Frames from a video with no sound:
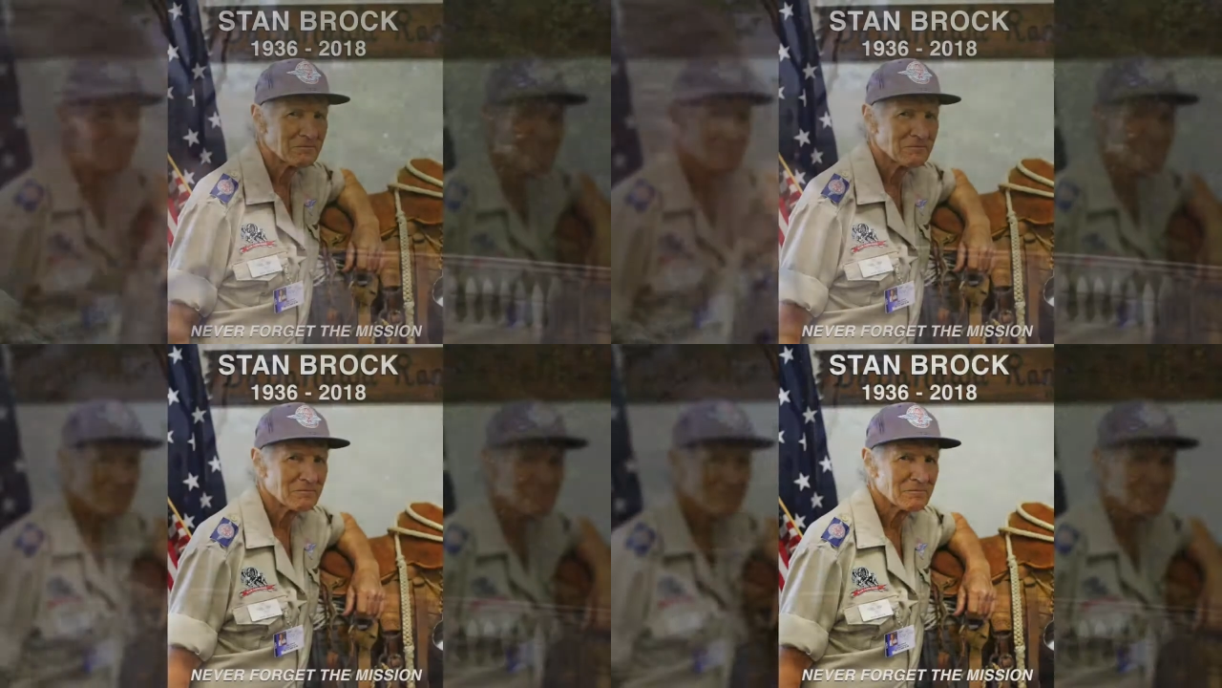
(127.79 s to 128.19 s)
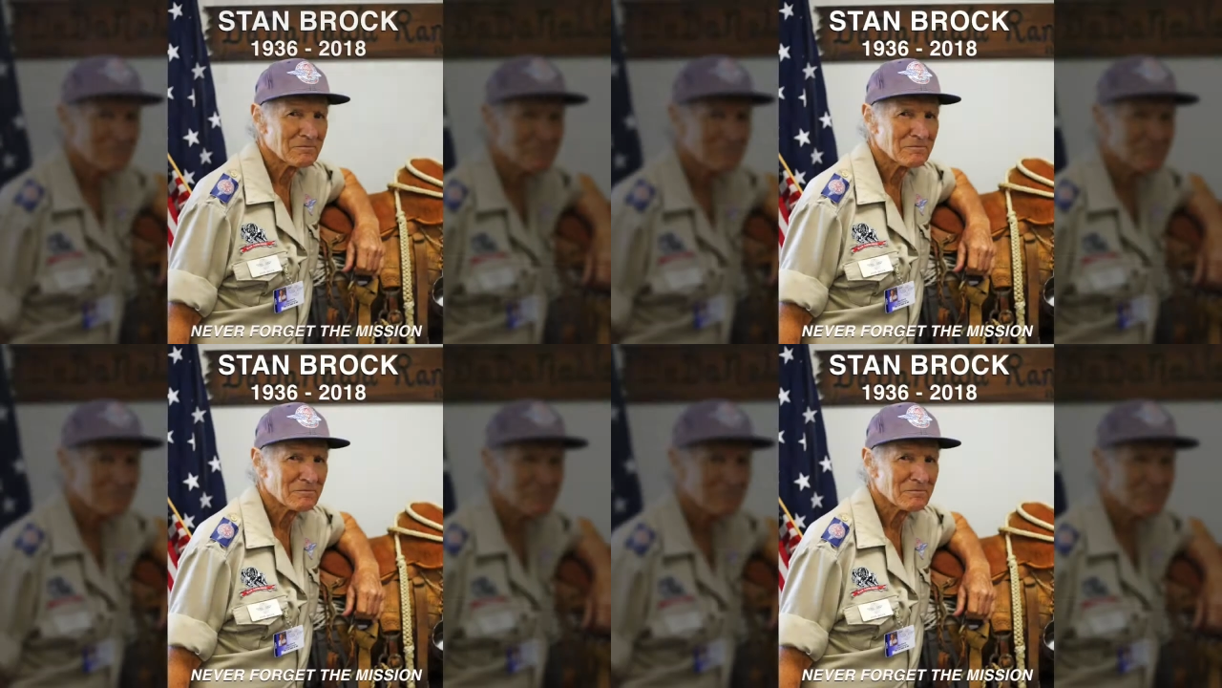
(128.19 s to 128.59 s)

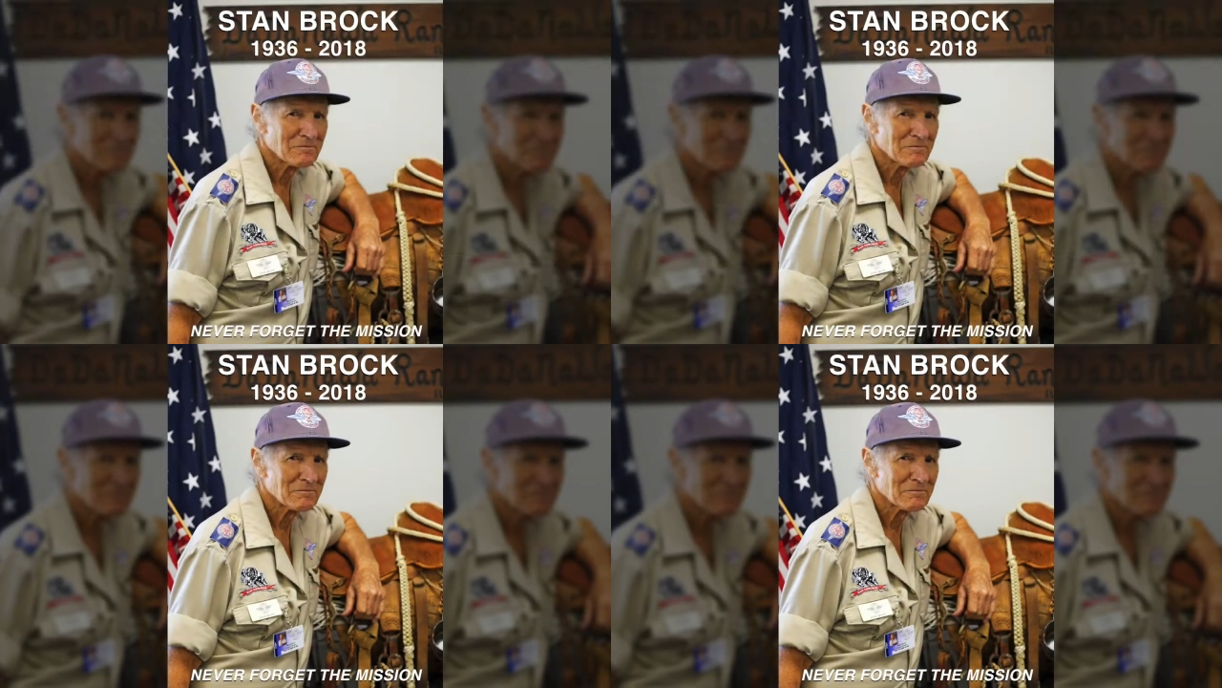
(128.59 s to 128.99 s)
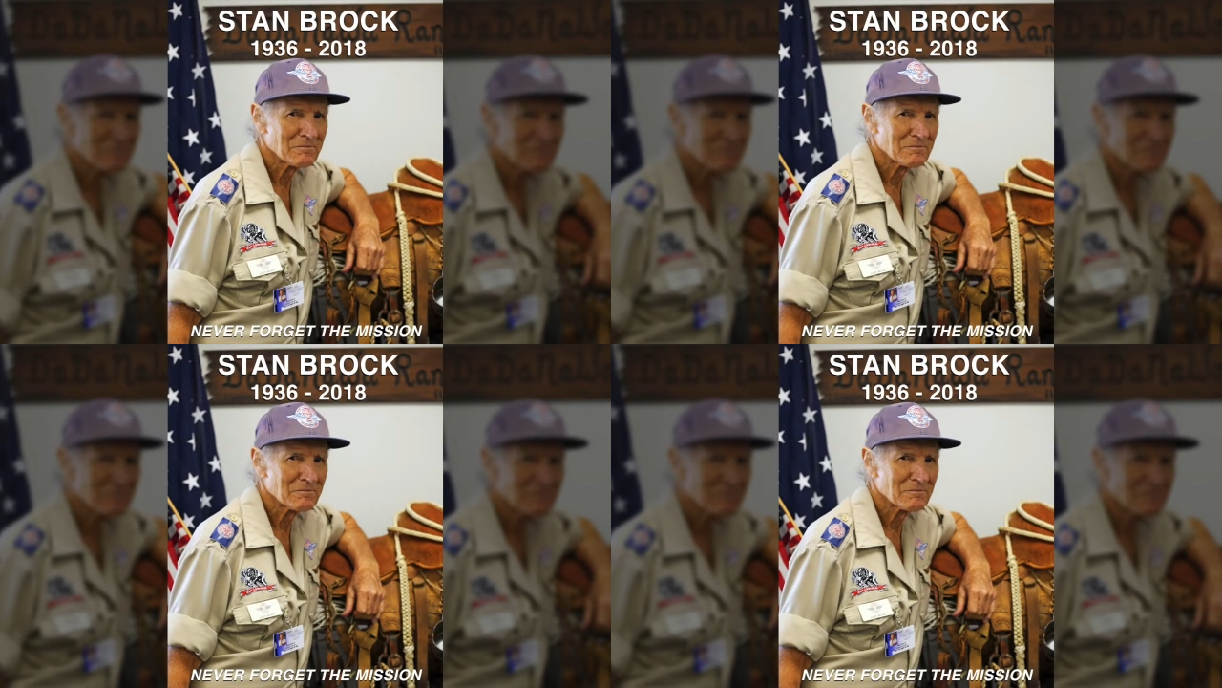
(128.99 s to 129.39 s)

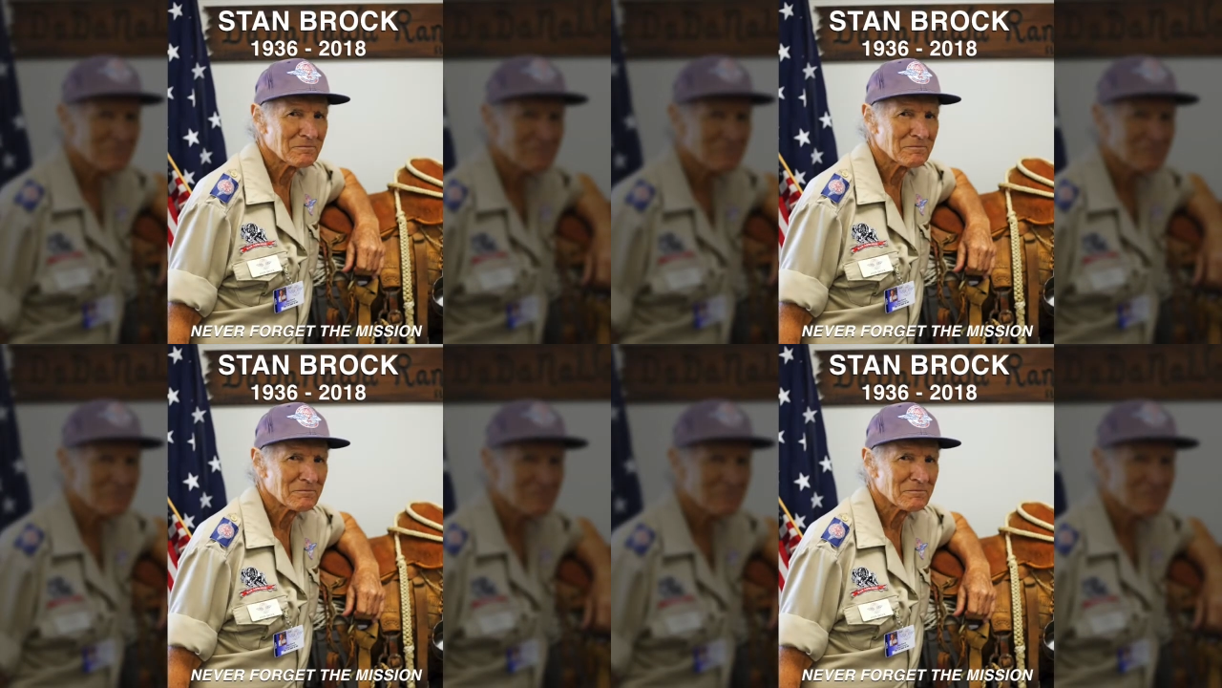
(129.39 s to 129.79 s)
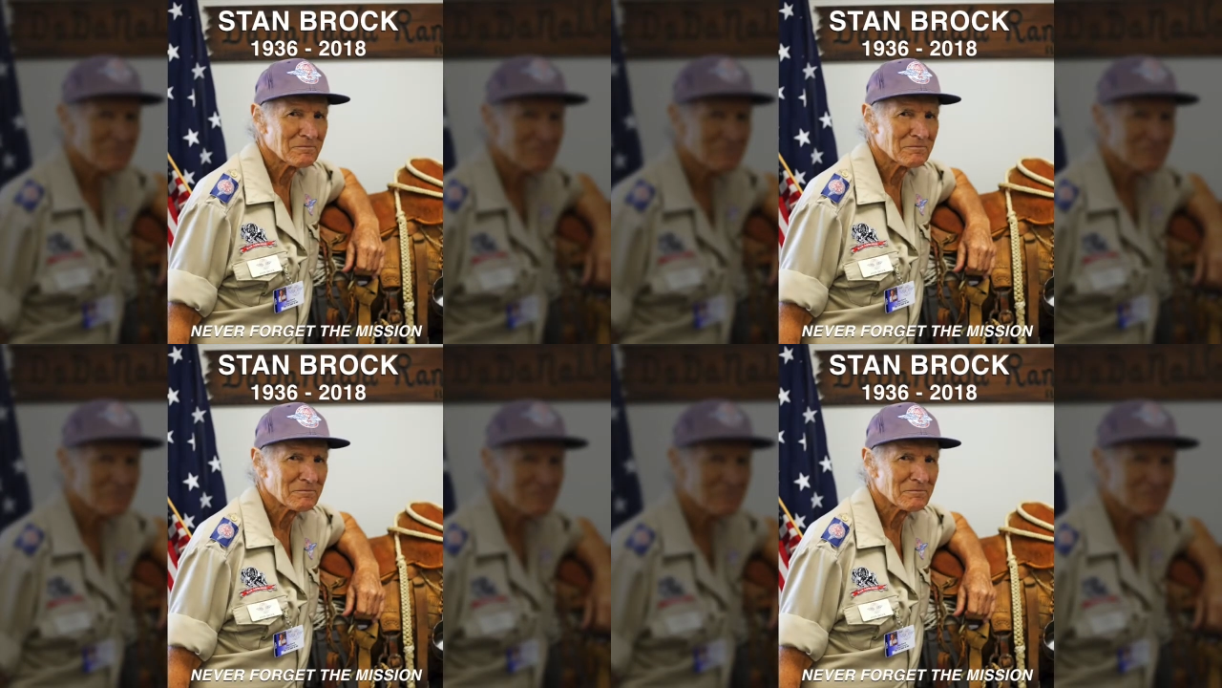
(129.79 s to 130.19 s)

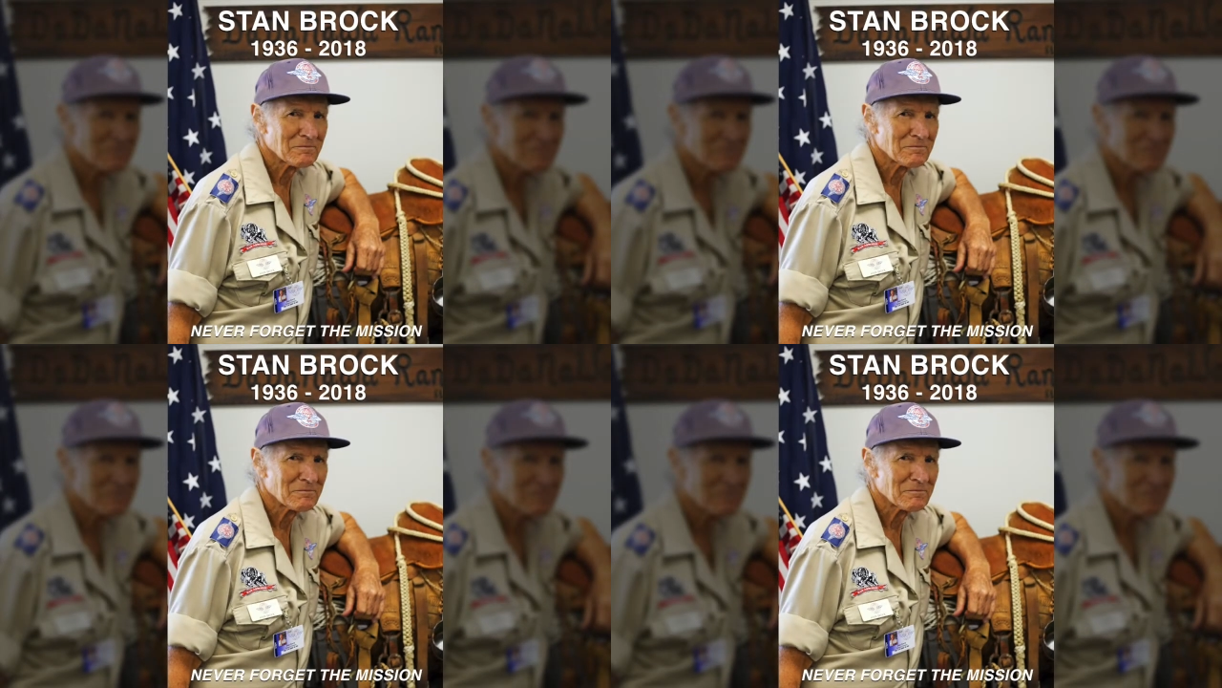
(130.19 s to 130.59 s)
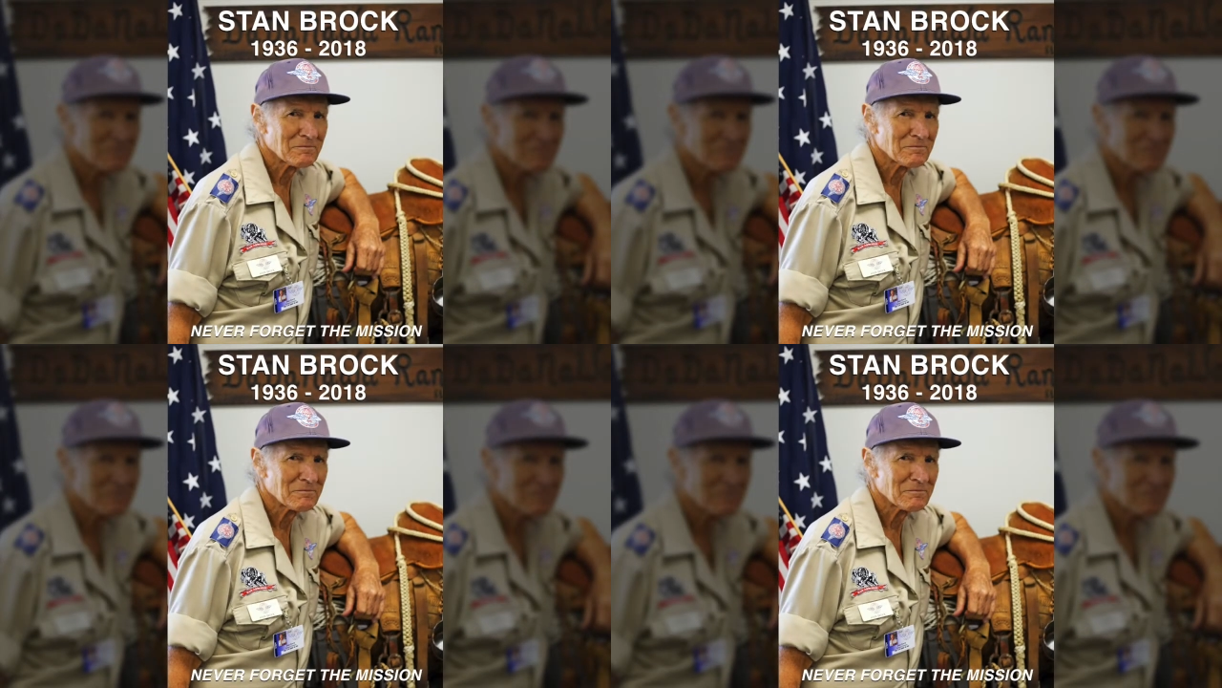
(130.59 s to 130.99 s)

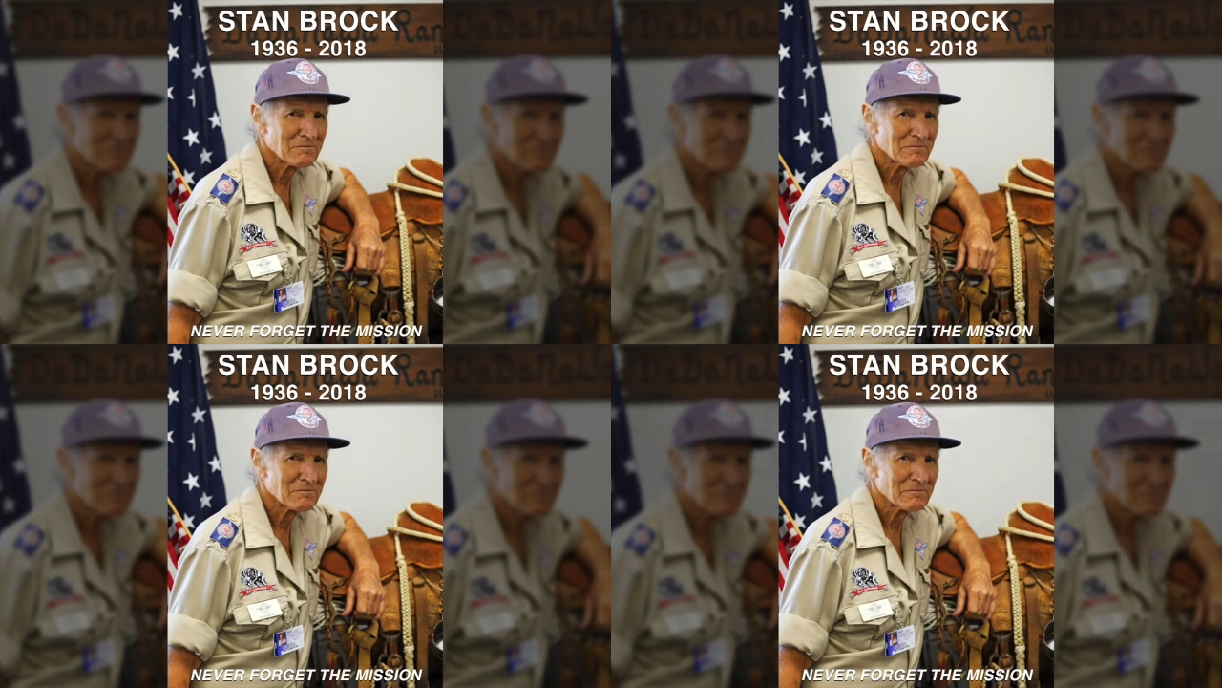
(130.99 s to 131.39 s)
Nobody speaks.